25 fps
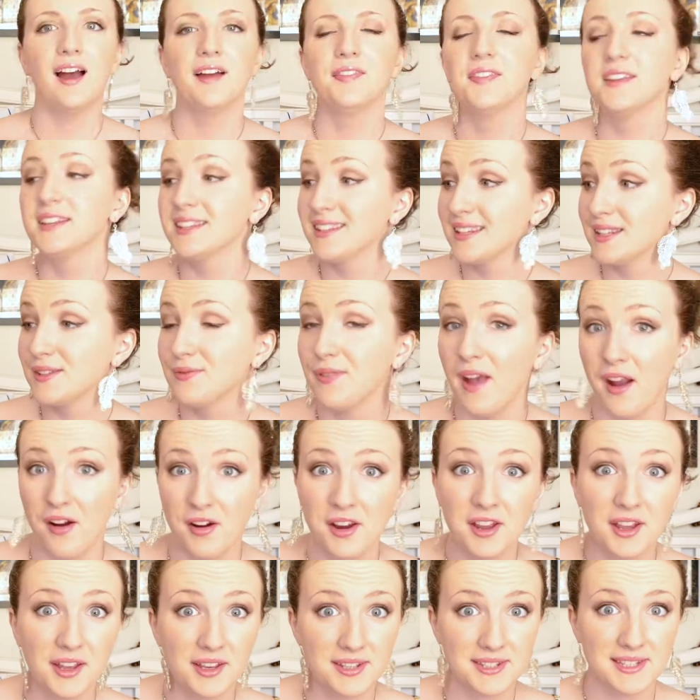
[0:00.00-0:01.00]
And this is
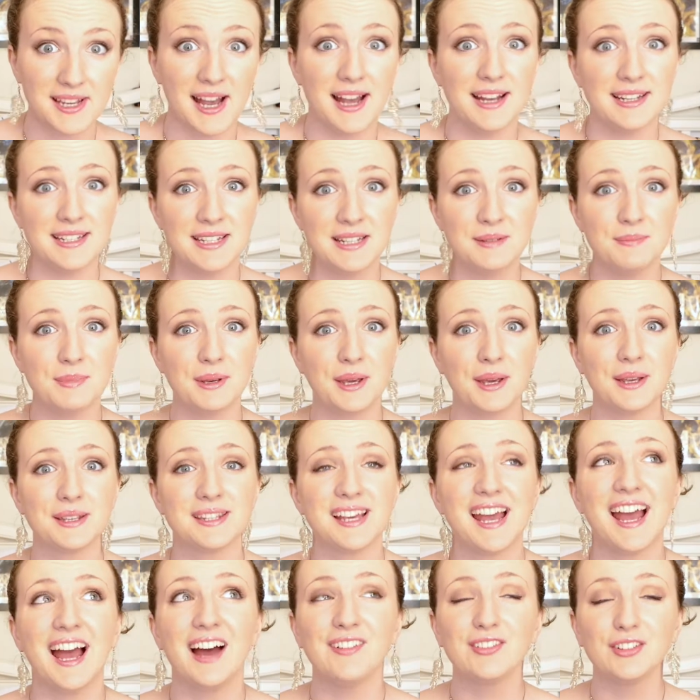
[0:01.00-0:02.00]
very exciting because
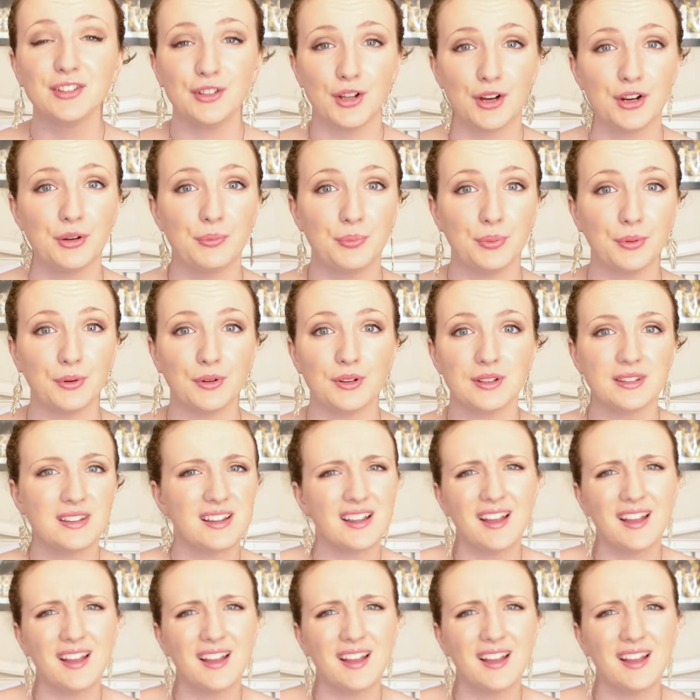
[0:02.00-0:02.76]
I have a lot of books.